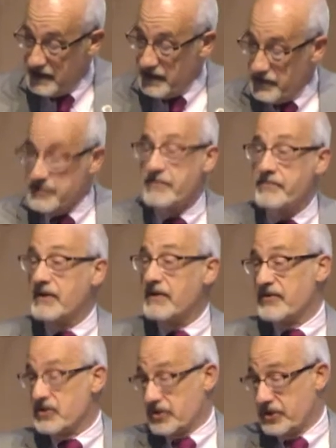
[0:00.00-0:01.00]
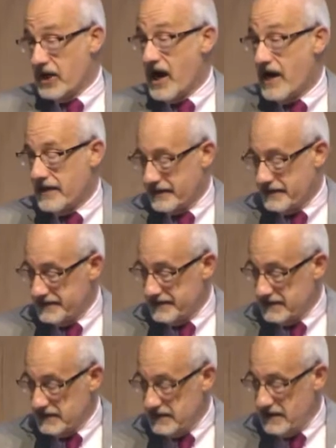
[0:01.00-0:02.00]
was a bit of a shock,
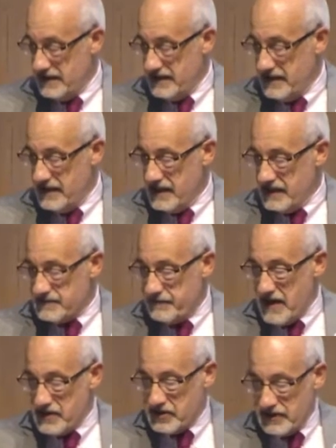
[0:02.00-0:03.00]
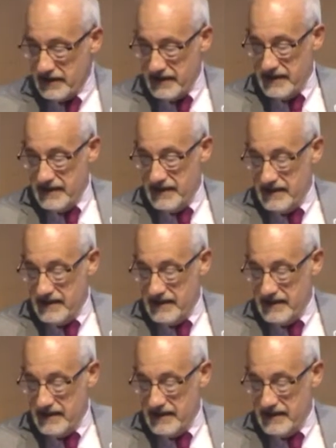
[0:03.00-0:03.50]
especially